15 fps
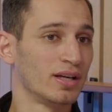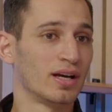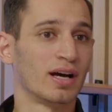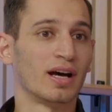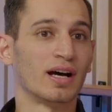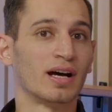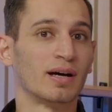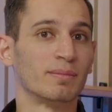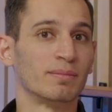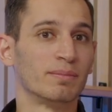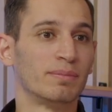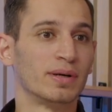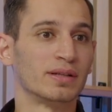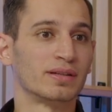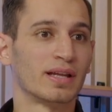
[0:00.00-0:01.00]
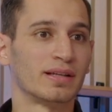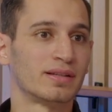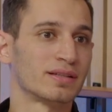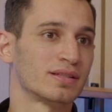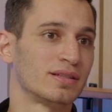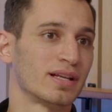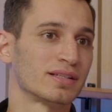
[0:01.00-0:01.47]
But that
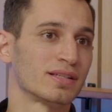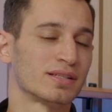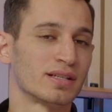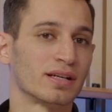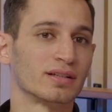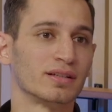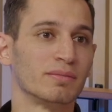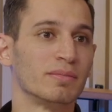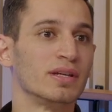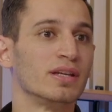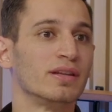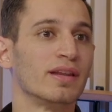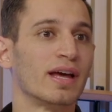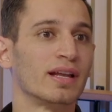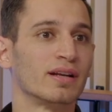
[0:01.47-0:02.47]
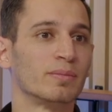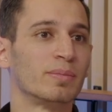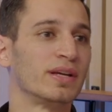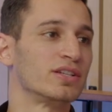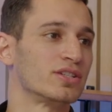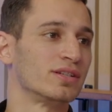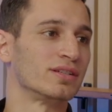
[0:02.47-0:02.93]
doesn't necessarily mean that a
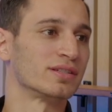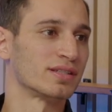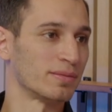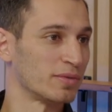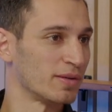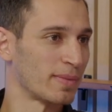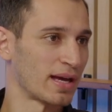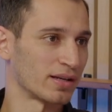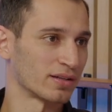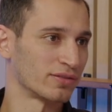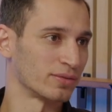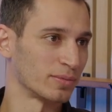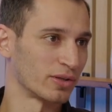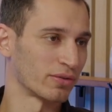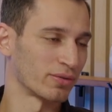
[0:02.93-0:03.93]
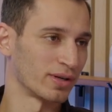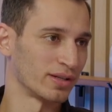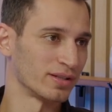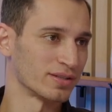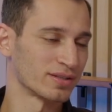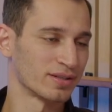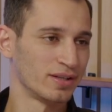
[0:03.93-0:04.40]
patient is symptomatic from
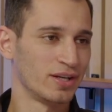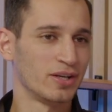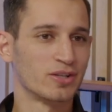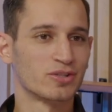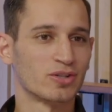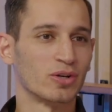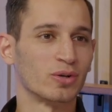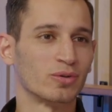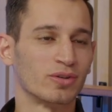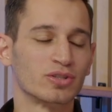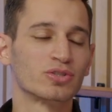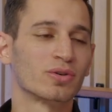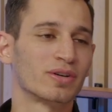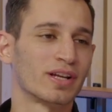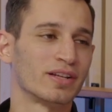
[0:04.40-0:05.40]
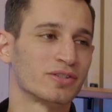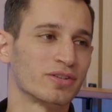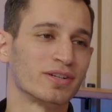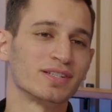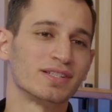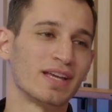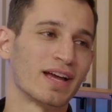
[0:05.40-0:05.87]
arthritis. So the short answer
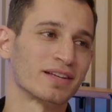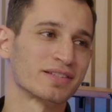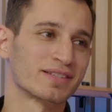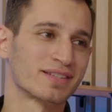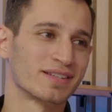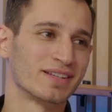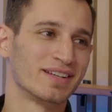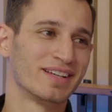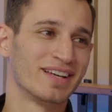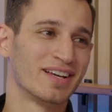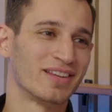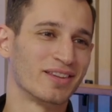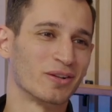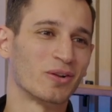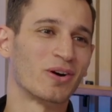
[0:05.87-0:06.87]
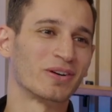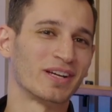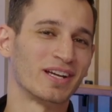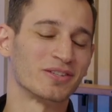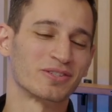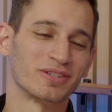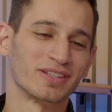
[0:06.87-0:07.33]
is yes. The long
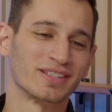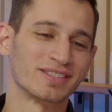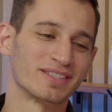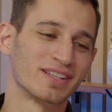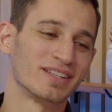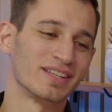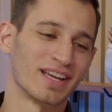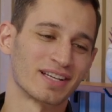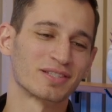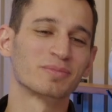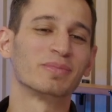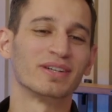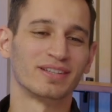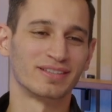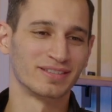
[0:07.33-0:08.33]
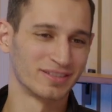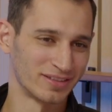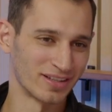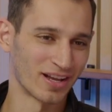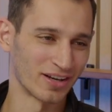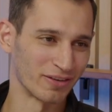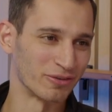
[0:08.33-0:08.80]
answer is yes, but
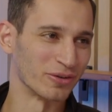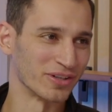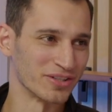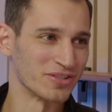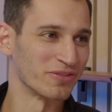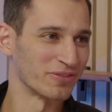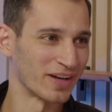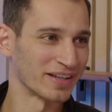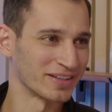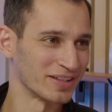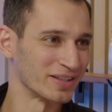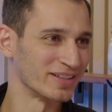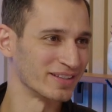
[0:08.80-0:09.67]
not everyone is affected.